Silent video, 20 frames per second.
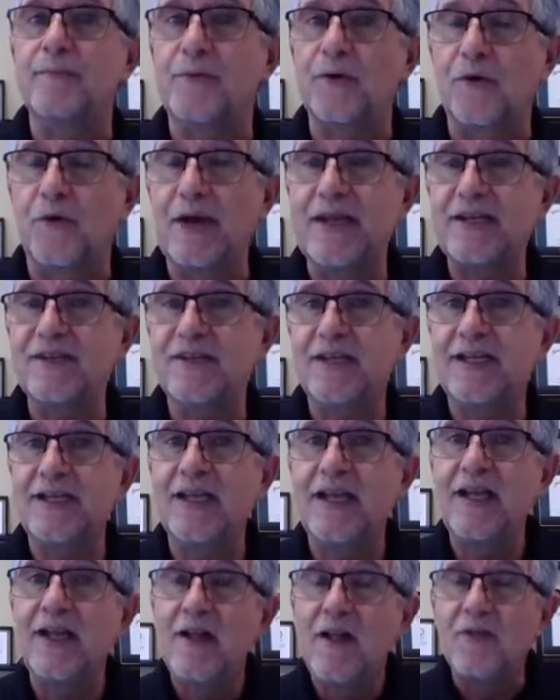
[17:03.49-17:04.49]

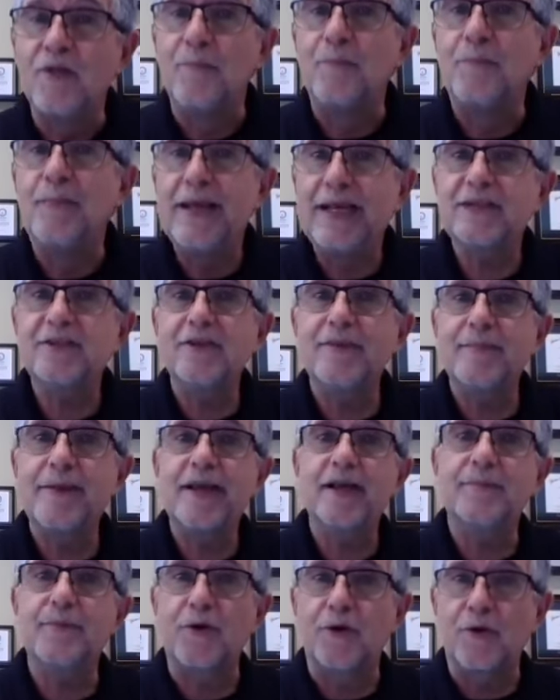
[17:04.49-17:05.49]
progressing, the biggest
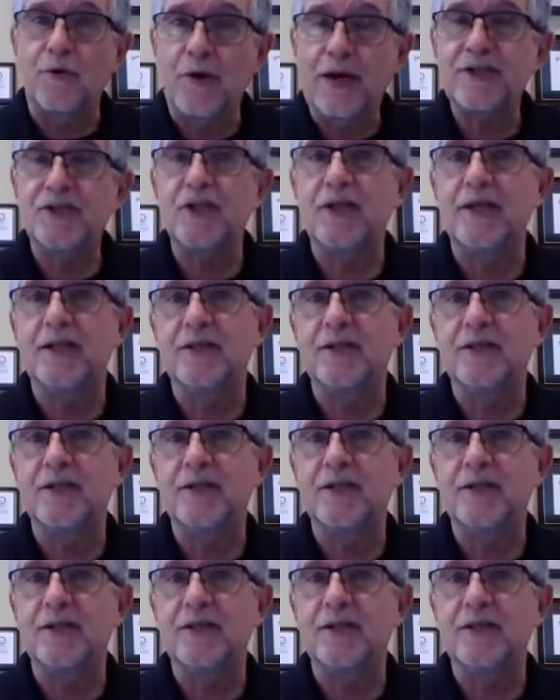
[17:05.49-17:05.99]
amount of progression in